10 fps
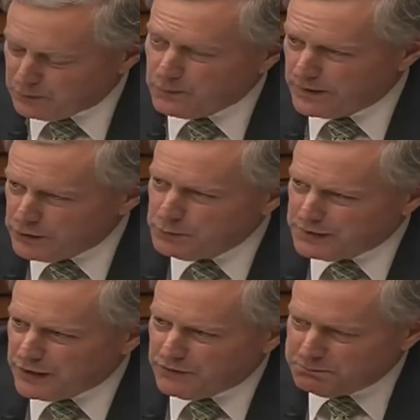well, you
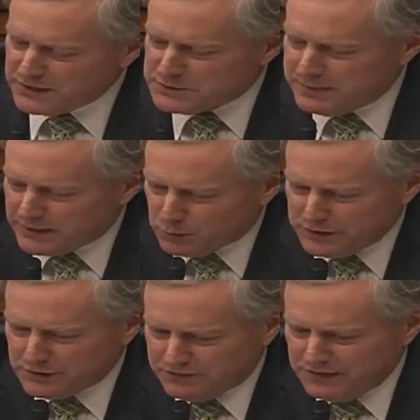would know much better
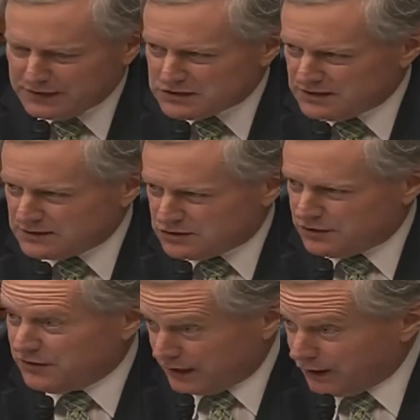when you're finished is
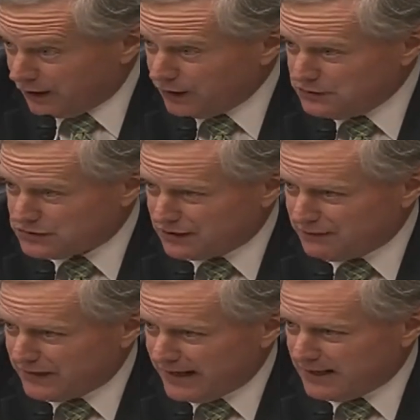to the conclusion
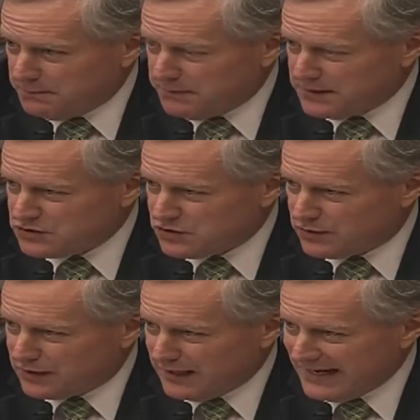of that, but
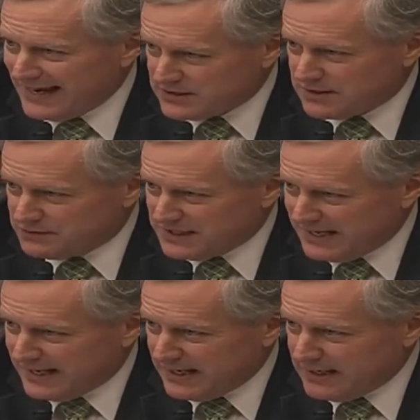certainly as of
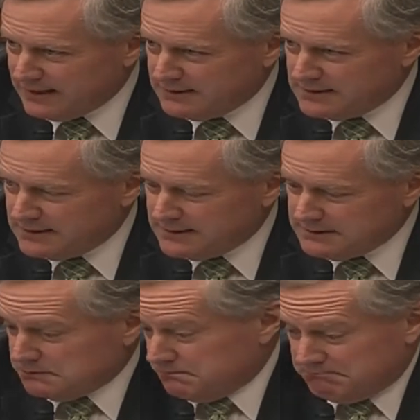today,
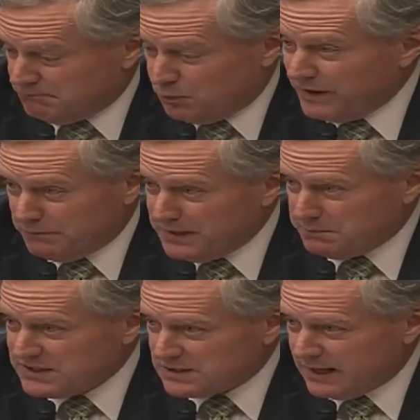we've
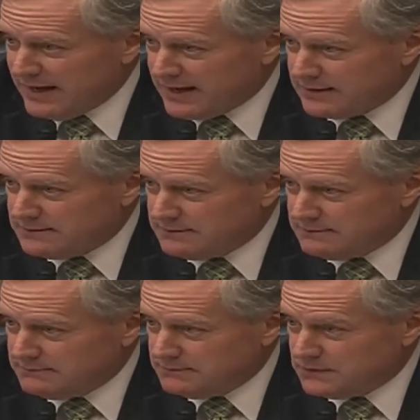been misled.
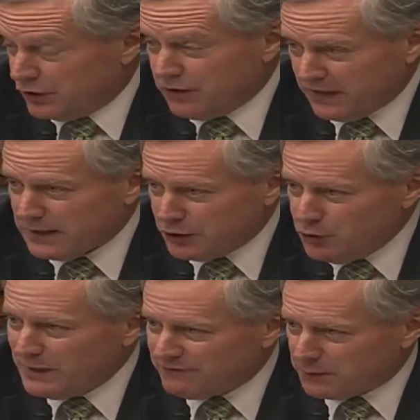Do you think
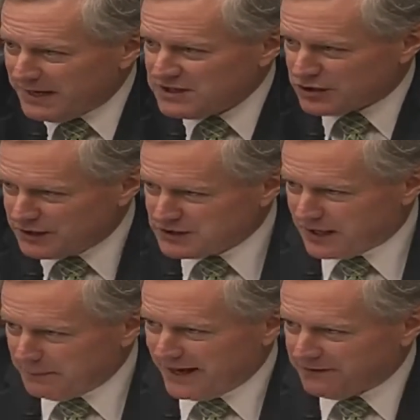new information has
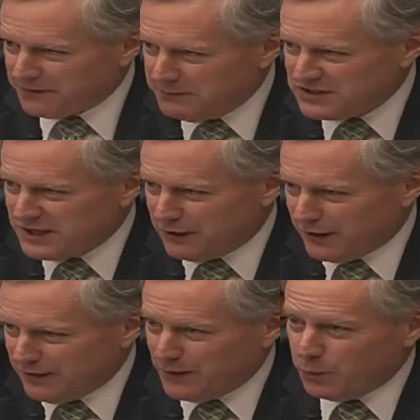come out from this
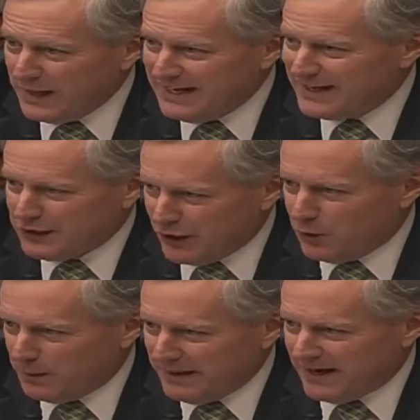hearing that we didn't
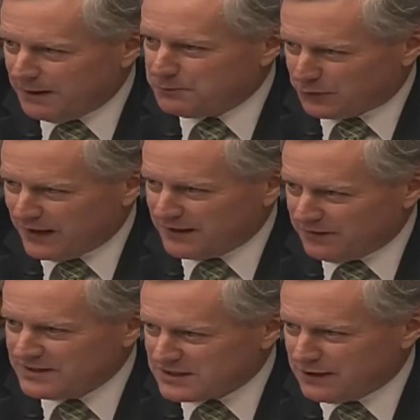know about prior to
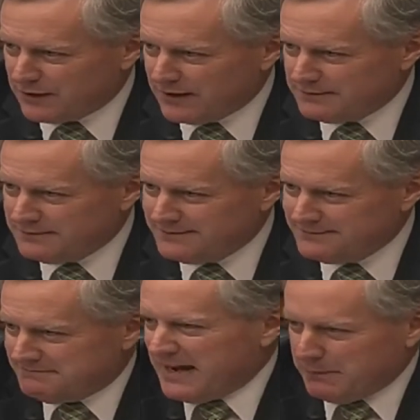this hearing?
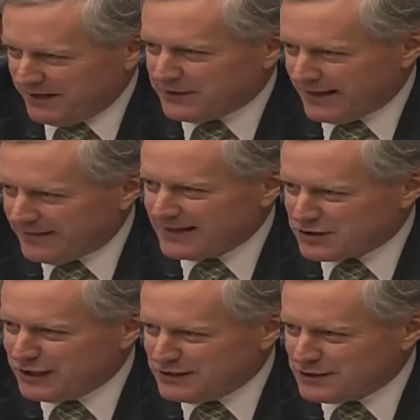How about that?
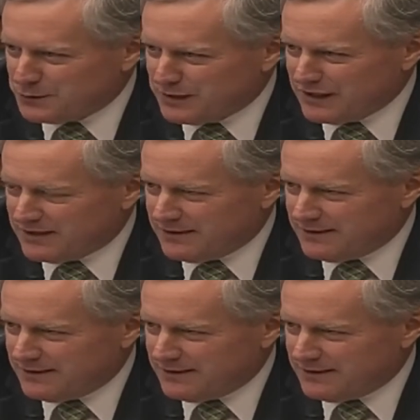That's an easier one, isn't it?